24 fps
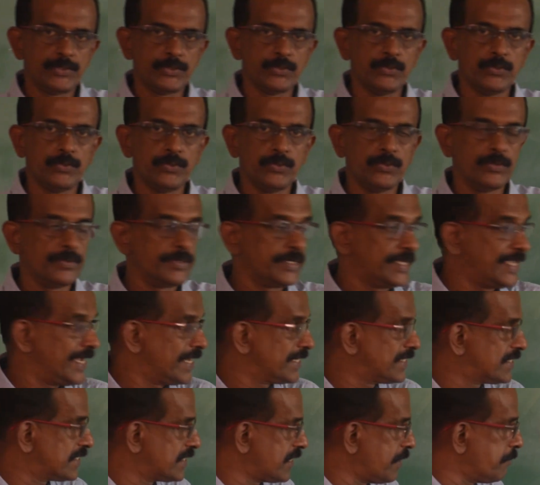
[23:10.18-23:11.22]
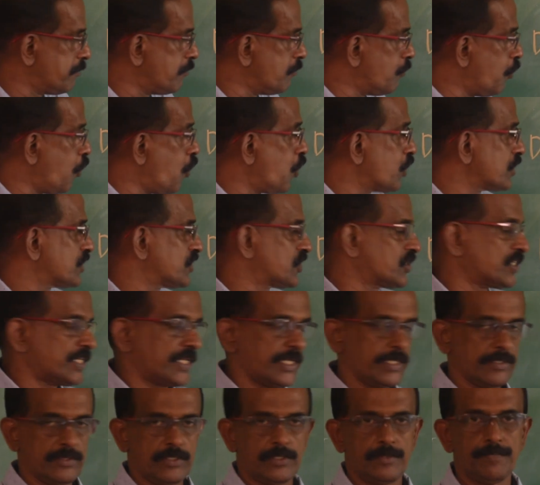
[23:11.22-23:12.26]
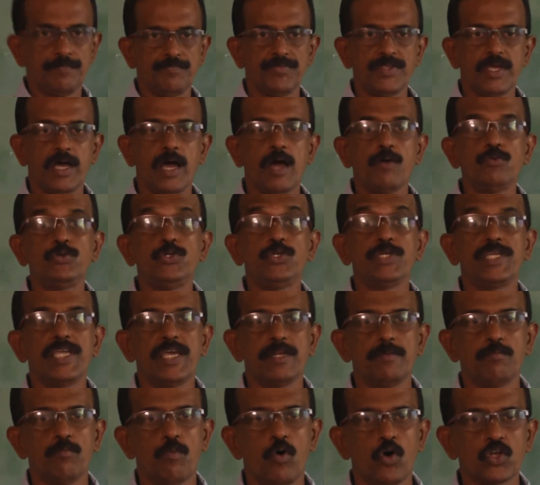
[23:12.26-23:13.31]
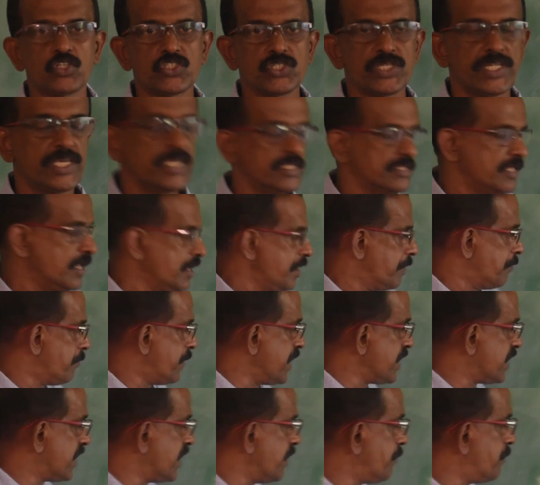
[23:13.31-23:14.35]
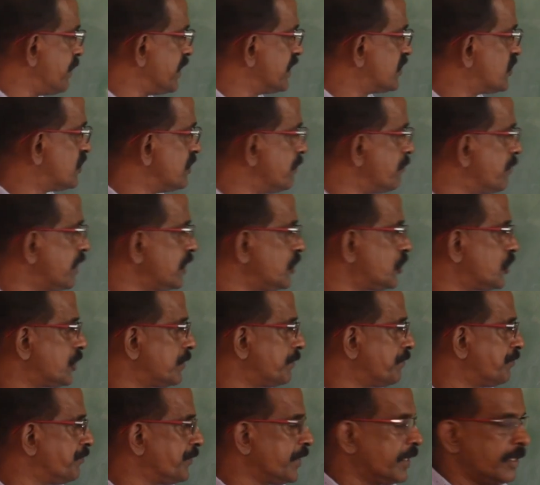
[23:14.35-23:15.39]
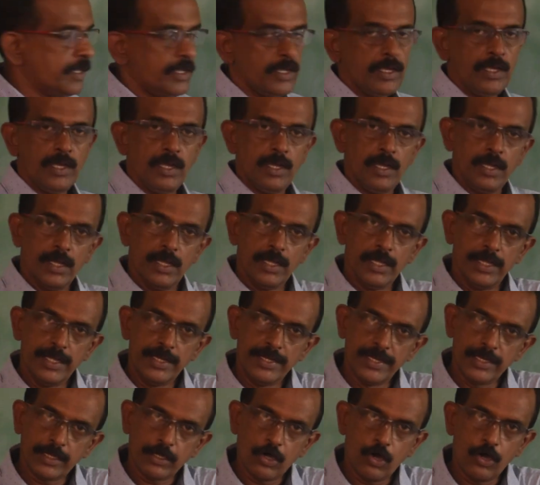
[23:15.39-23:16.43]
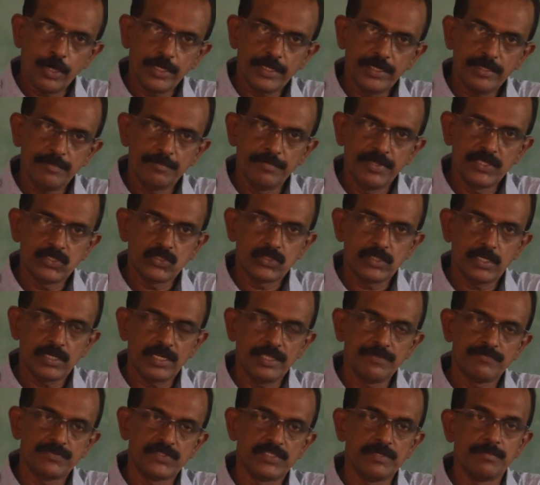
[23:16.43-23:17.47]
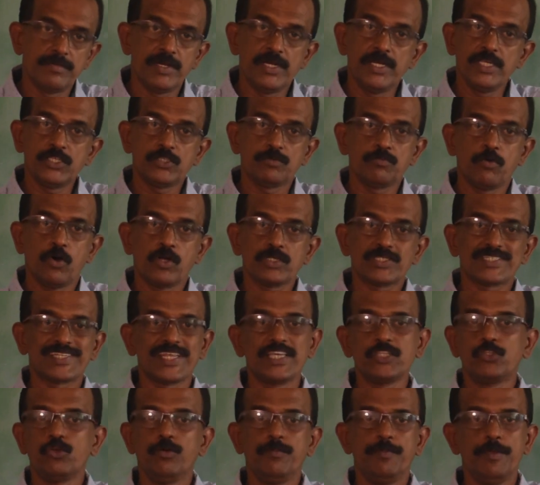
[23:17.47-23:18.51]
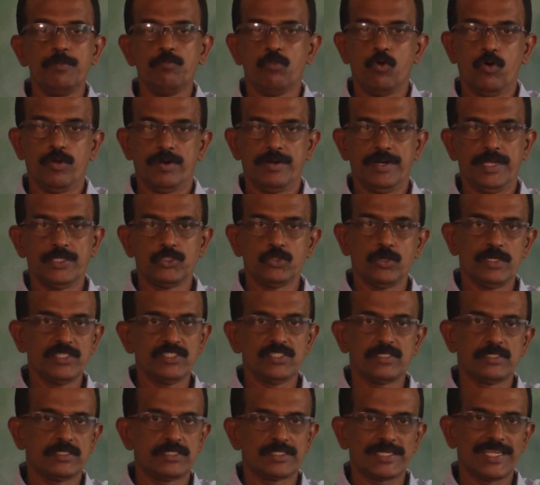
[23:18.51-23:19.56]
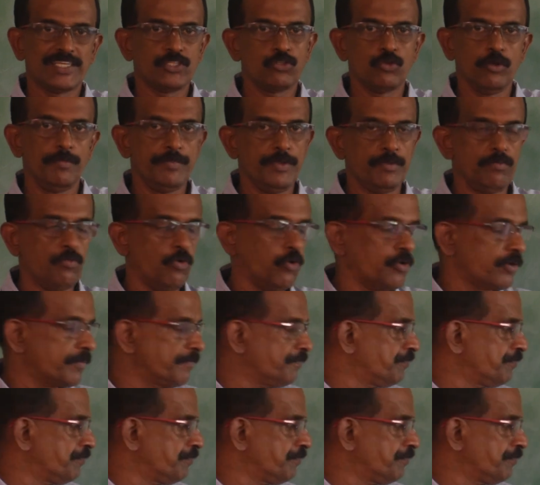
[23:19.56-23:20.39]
to get some more strength, how to get more strength? By keeping cement in a concrete mixer. If cement is more, strength will be more, naturally strength will be more.